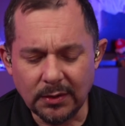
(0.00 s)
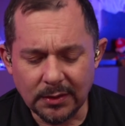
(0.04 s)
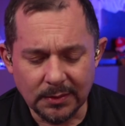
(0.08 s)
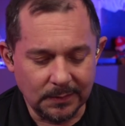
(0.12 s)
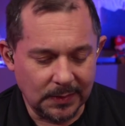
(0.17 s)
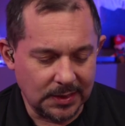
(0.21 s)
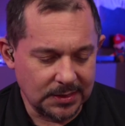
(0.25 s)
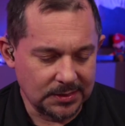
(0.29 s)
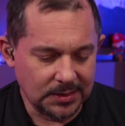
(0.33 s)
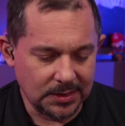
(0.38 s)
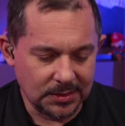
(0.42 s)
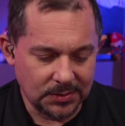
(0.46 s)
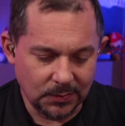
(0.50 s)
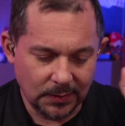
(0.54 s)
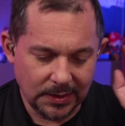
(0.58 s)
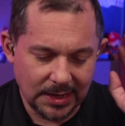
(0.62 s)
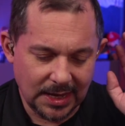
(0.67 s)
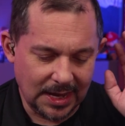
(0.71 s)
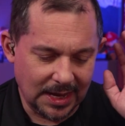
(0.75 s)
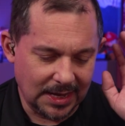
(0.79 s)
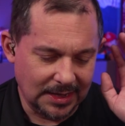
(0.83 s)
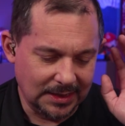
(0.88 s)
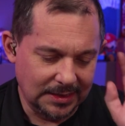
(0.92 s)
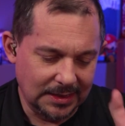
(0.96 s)
business we
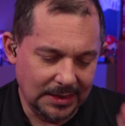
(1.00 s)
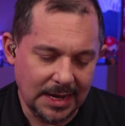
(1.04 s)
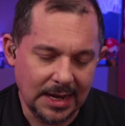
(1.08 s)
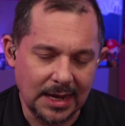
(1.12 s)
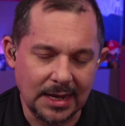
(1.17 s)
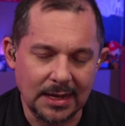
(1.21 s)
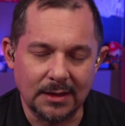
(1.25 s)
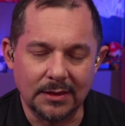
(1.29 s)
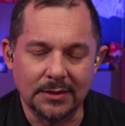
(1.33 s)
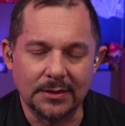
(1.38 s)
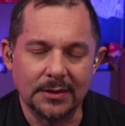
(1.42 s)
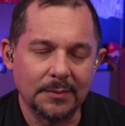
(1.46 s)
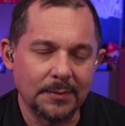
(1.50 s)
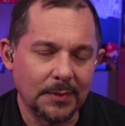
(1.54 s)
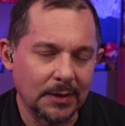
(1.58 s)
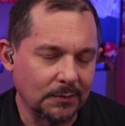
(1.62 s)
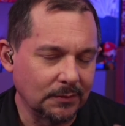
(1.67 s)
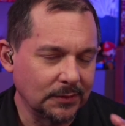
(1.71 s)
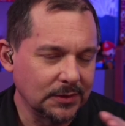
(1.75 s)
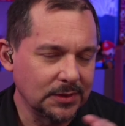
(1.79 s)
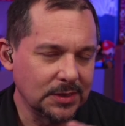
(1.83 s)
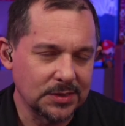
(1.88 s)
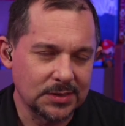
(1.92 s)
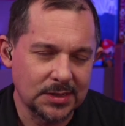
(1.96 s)
had nailed. I mean,
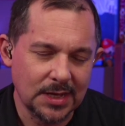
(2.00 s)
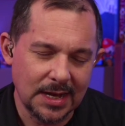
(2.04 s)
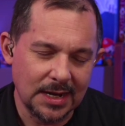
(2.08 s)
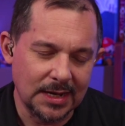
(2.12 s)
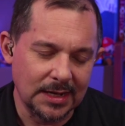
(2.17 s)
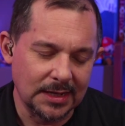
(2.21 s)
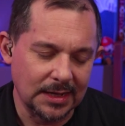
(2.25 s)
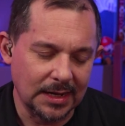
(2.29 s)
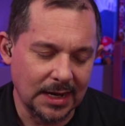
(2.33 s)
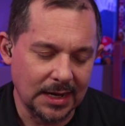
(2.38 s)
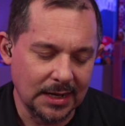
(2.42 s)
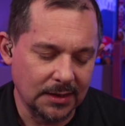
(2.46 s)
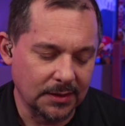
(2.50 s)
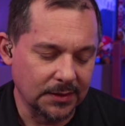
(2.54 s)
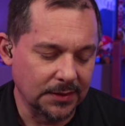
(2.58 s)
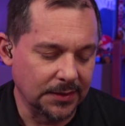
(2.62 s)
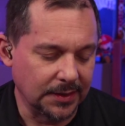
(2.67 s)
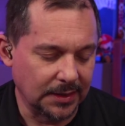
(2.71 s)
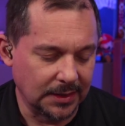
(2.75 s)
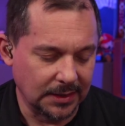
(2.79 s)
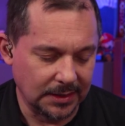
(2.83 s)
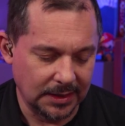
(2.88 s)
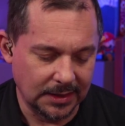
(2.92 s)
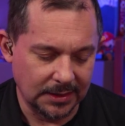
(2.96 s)
we just had it nailed,
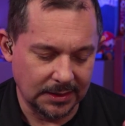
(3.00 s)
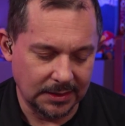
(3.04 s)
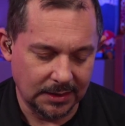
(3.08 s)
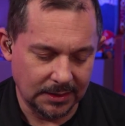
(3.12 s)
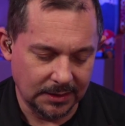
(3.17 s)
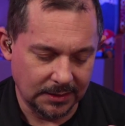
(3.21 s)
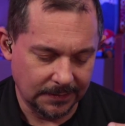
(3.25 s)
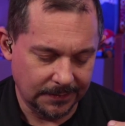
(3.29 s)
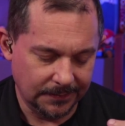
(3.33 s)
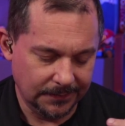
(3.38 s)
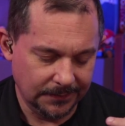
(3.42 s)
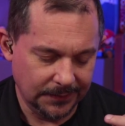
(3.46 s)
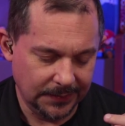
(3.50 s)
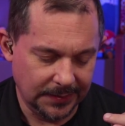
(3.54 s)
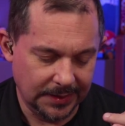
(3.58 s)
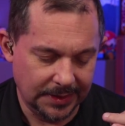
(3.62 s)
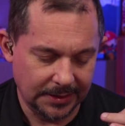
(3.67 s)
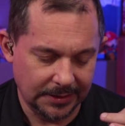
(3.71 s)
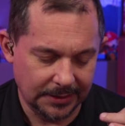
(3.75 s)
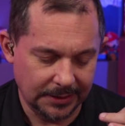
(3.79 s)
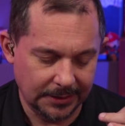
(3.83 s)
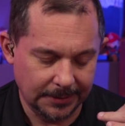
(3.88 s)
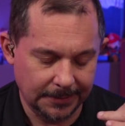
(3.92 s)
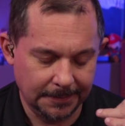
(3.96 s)
and then
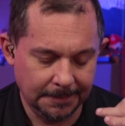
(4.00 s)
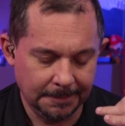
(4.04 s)
the